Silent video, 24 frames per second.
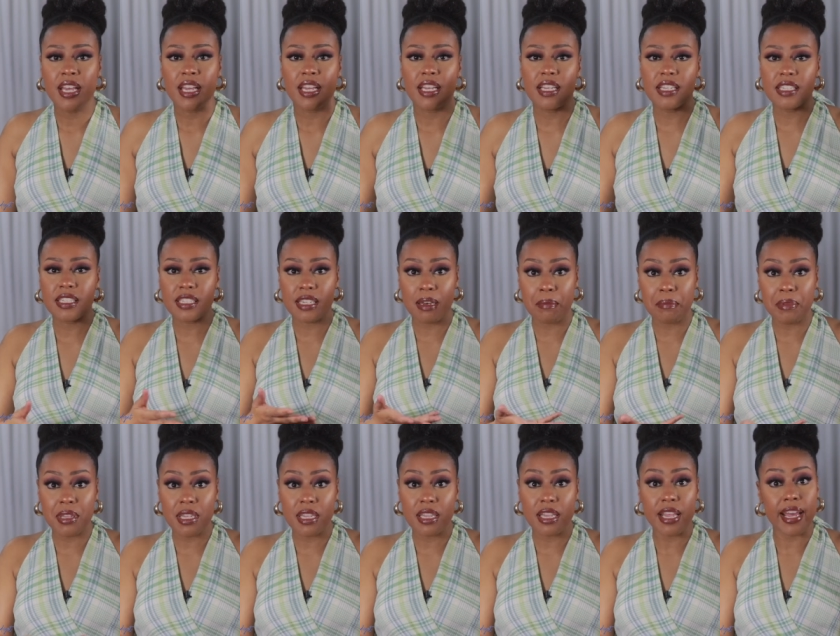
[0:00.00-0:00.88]
is
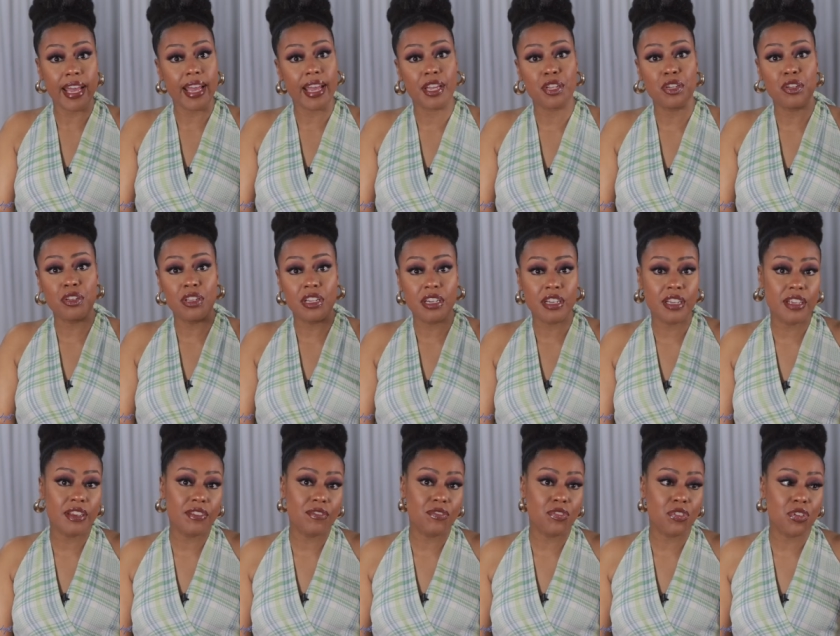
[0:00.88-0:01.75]
something that you're
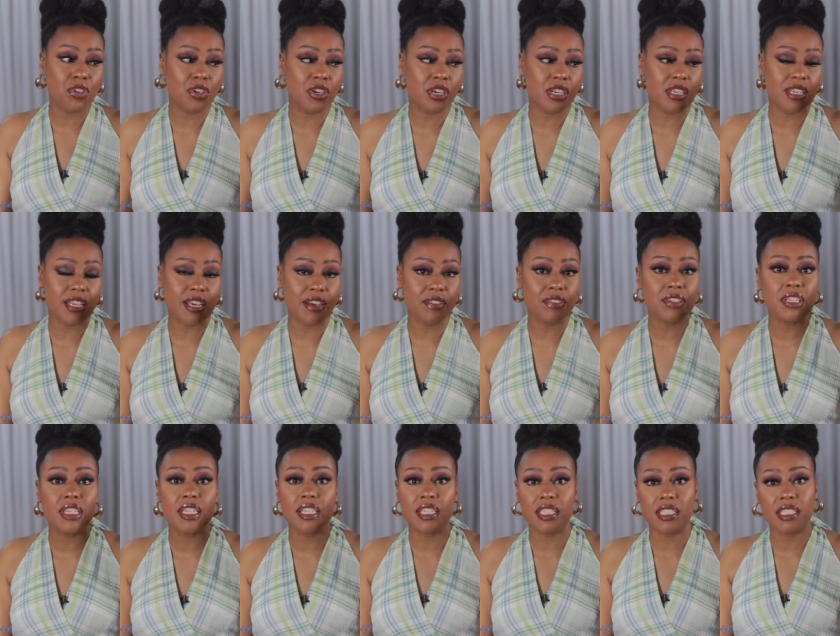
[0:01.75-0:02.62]
looking for,
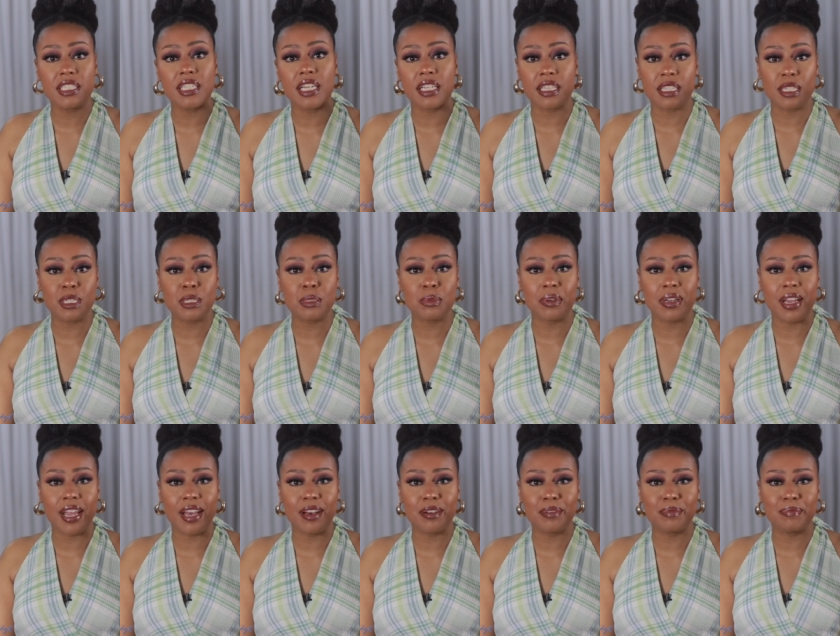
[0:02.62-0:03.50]
definitely check this one
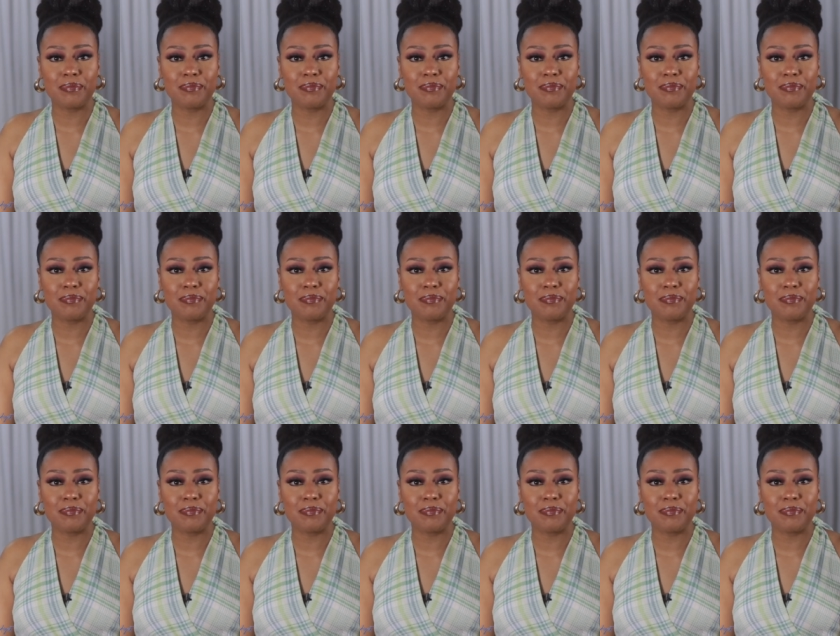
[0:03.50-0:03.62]
out.